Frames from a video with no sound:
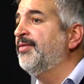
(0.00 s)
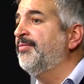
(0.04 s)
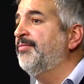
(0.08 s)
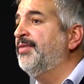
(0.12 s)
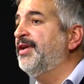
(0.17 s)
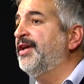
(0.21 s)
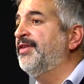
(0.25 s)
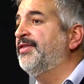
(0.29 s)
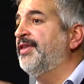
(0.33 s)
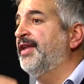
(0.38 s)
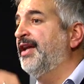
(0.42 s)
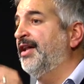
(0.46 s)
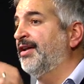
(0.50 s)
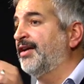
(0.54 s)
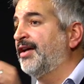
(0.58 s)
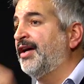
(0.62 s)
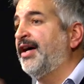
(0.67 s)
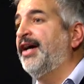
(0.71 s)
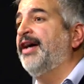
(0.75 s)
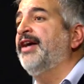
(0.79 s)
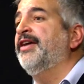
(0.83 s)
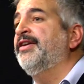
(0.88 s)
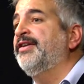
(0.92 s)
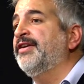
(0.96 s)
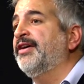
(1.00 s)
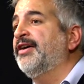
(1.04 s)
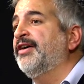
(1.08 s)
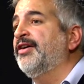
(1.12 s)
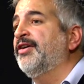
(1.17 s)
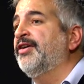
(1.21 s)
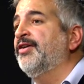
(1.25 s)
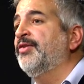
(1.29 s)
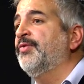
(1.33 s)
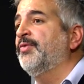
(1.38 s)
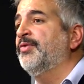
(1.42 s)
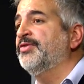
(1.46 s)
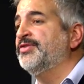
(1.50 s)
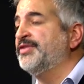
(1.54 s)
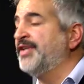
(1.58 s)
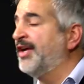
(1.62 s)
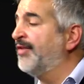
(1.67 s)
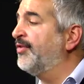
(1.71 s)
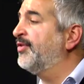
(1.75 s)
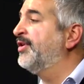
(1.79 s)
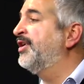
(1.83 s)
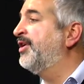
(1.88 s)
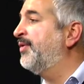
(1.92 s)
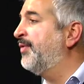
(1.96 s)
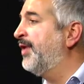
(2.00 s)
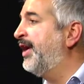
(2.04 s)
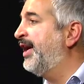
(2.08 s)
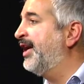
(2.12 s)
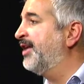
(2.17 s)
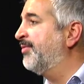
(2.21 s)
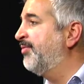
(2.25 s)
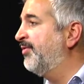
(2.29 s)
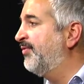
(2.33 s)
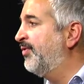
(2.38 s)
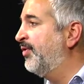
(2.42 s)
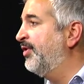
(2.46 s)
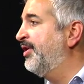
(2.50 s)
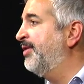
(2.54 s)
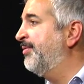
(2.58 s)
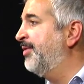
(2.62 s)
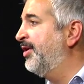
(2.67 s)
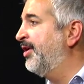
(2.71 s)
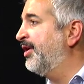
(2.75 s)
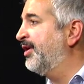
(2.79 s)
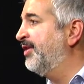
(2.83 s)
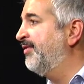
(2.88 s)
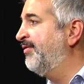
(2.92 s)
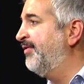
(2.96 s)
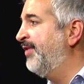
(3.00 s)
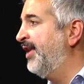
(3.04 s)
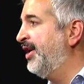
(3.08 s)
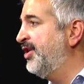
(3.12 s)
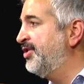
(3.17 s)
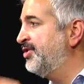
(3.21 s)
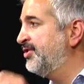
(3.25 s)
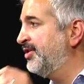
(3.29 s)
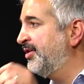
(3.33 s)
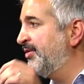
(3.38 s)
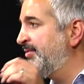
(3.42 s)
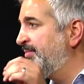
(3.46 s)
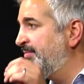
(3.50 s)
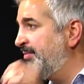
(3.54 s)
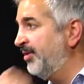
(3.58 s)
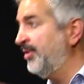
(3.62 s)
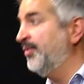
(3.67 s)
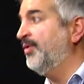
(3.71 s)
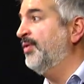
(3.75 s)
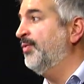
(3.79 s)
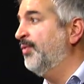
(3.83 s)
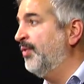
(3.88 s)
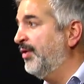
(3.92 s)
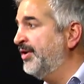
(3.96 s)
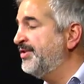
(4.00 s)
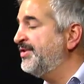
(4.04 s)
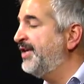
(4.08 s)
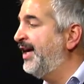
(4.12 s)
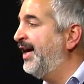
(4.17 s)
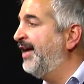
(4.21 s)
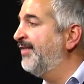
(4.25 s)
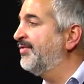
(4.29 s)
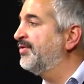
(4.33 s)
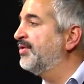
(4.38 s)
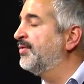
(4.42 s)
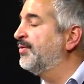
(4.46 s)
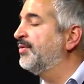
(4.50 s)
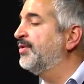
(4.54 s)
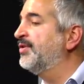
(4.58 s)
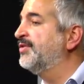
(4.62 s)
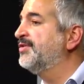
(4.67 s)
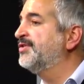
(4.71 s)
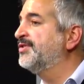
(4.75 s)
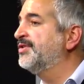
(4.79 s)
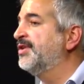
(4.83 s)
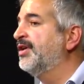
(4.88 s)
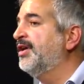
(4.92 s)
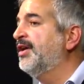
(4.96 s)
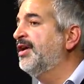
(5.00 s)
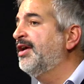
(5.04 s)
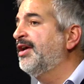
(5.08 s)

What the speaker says: be it that Al-Qaeda was never in Iraq before the American invasion, but it was afterwards.